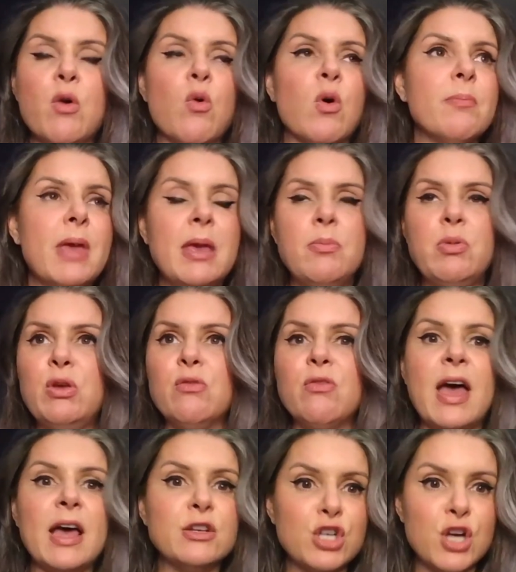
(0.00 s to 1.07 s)
or maybe you've
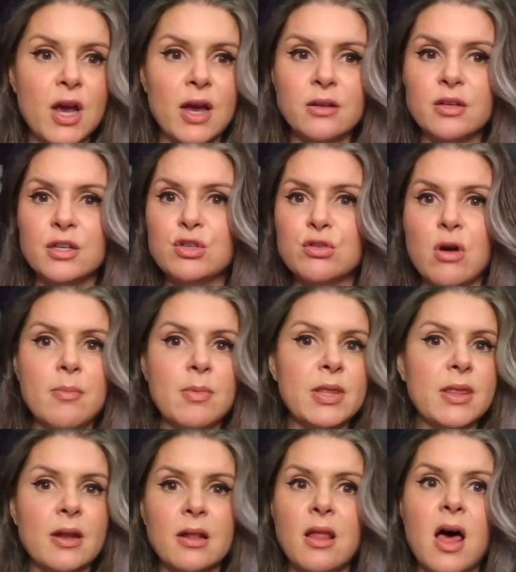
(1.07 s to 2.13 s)
had childhood trauma
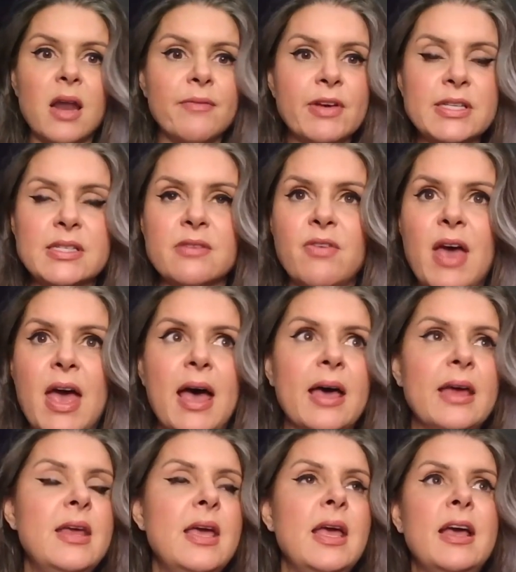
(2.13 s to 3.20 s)
that a lot of us have
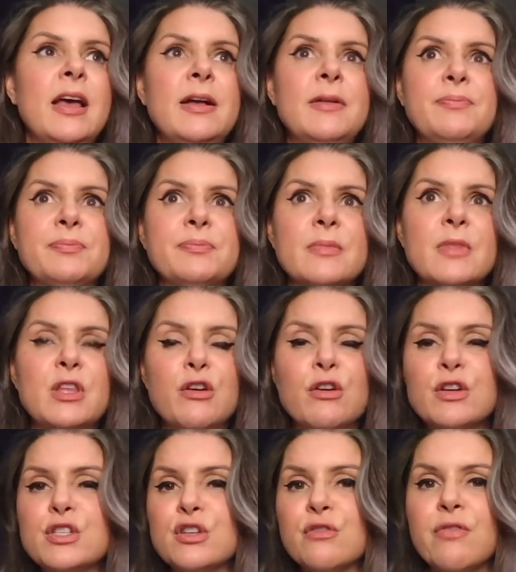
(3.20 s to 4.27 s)
had, you're
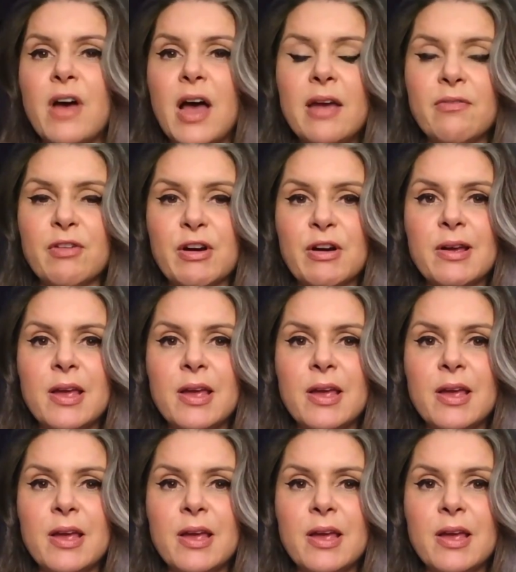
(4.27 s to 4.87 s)
a survivor.